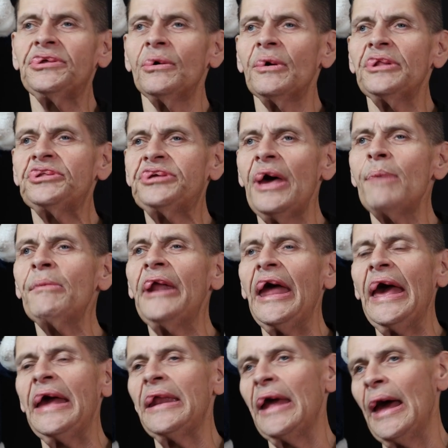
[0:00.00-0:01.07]
to
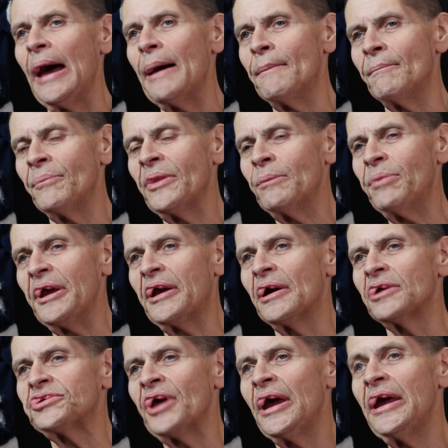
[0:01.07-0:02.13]
intimidate him
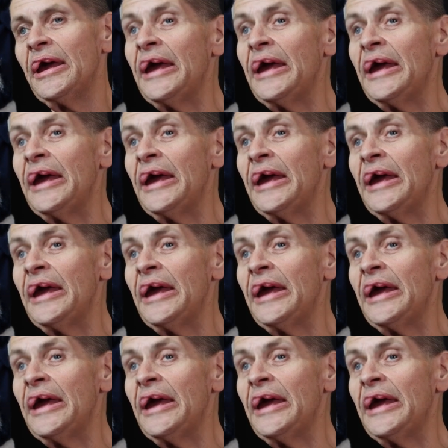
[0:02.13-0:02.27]
because